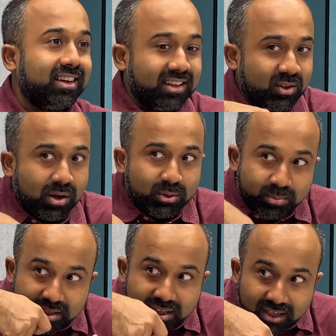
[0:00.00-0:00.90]
And so I was
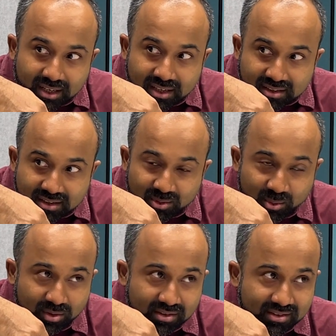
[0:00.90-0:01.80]
busy eating instant
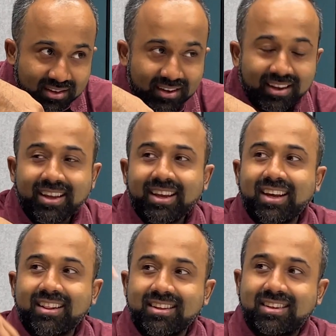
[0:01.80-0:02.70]
noodles.
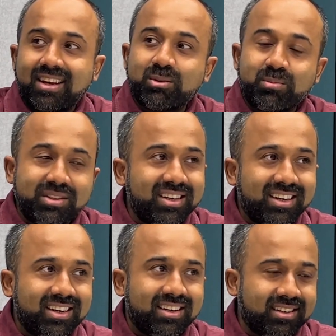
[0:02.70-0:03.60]
And this guy was busy
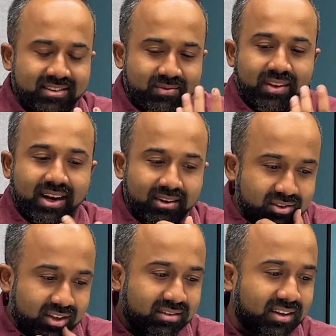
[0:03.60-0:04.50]
eating his
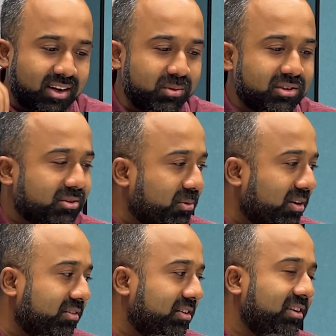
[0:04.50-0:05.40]
chicken sandwiches,
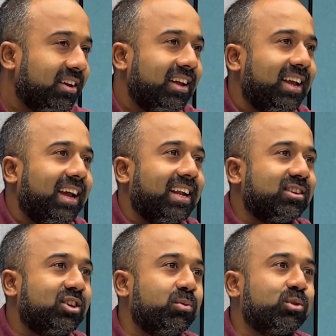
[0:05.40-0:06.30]
whatever.
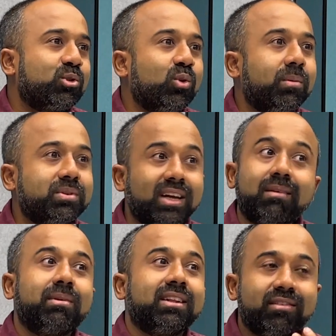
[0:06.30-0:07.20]
And she was so
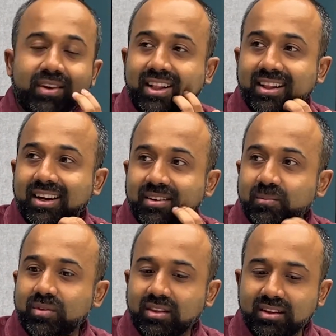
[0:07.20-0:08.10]
upset by the fact that
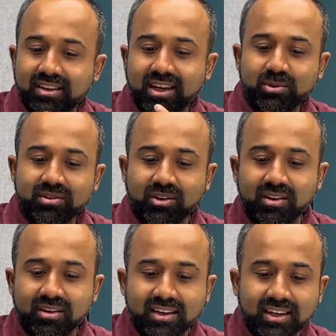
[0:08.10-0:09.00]
this guy was
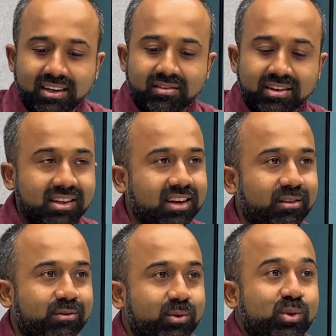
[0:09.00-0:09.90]
not eating
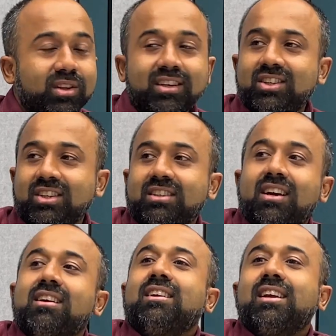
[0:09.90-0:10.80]
vegetarian food that she
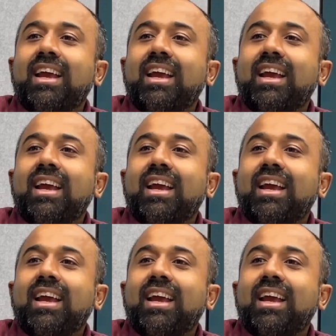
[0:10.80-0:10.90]
started